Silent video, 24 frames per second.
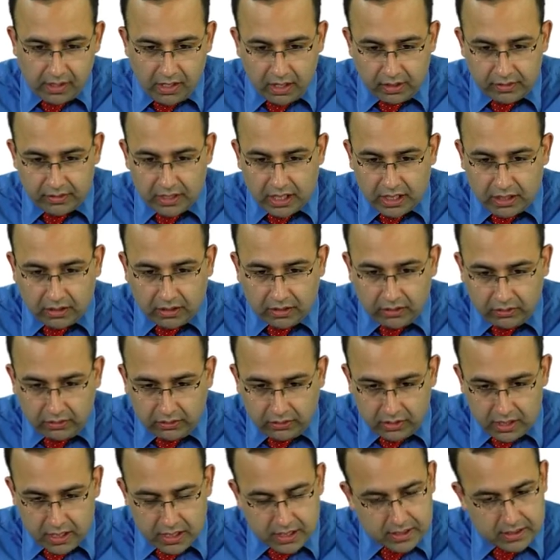that
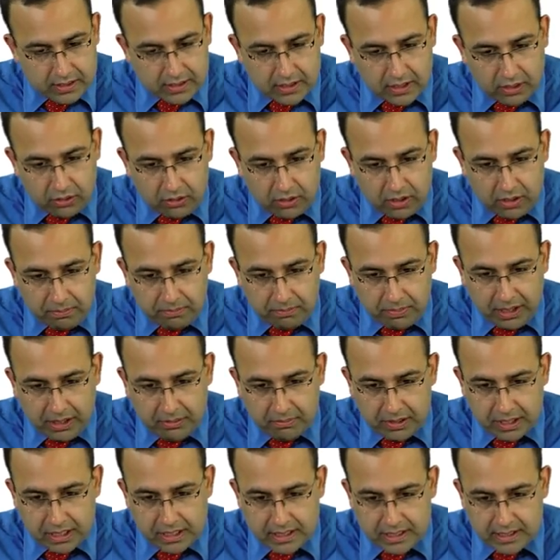is cellular
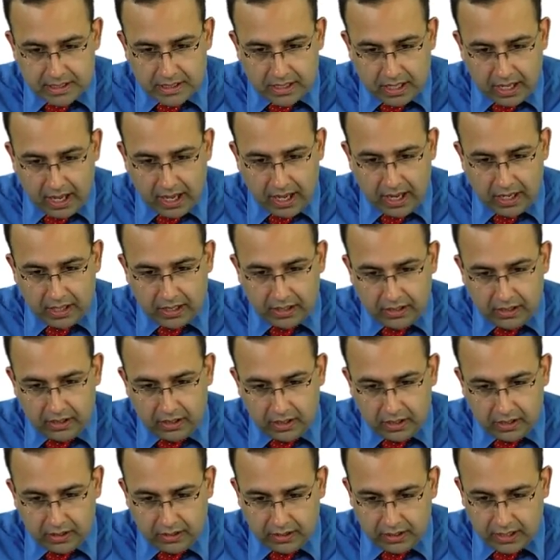pigments and
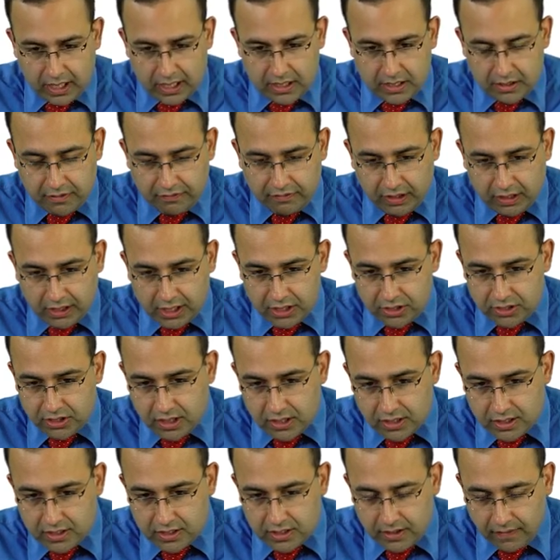
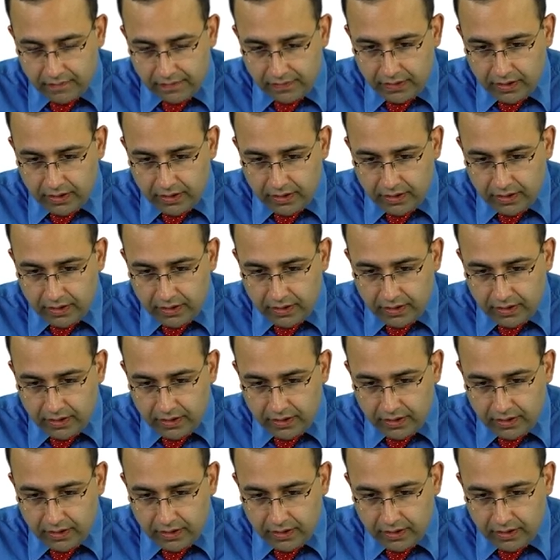calcifications.